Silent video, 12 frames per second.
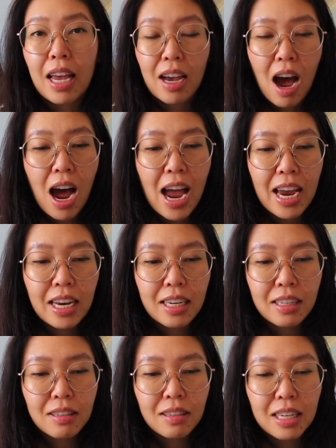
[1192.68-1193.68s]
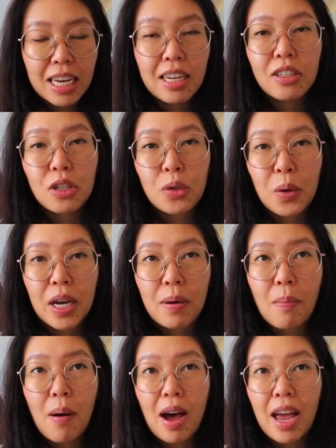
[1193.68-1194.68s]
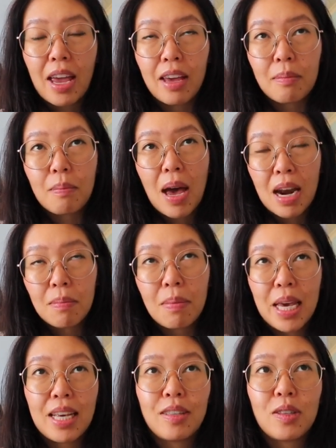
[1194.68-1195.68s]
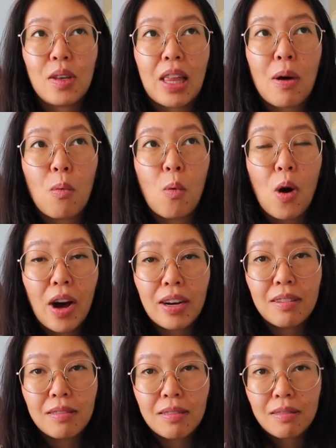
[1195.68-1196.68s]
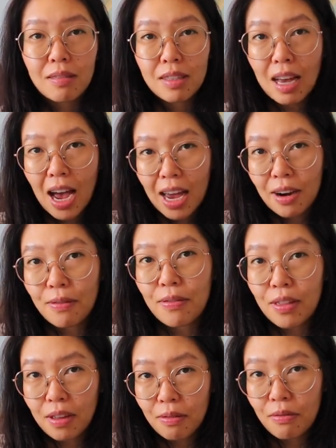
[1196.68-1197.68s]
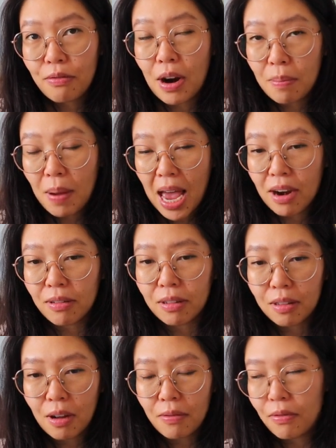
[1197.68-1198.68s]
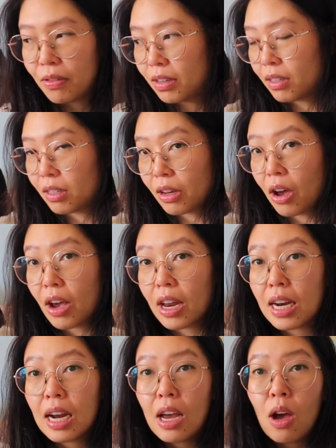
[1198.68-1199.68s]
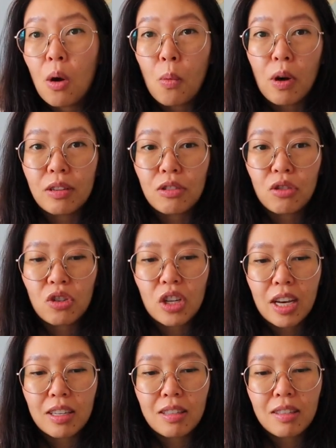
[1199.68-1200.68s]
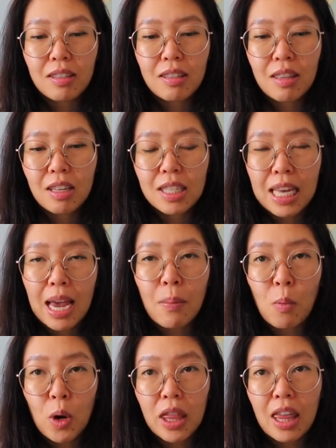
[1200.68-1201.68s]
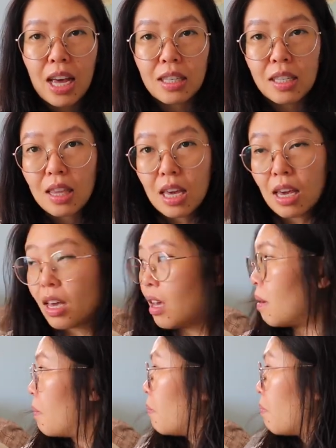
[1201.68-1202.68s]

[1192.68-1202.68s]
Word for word: like, I needed to tweak my pattern piece so that one side of the front panel of this skirt was just the same width as the